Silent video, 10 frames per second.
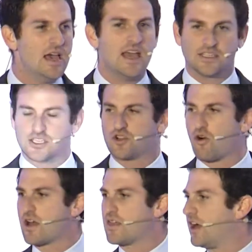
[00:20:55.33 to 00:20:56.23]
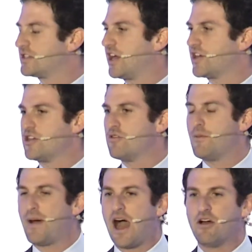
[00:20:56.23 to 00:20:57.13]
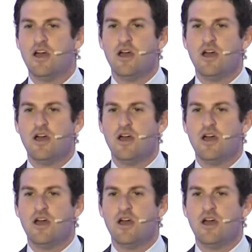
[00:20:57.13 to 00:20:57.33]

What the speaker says: is a story that I'll tell you about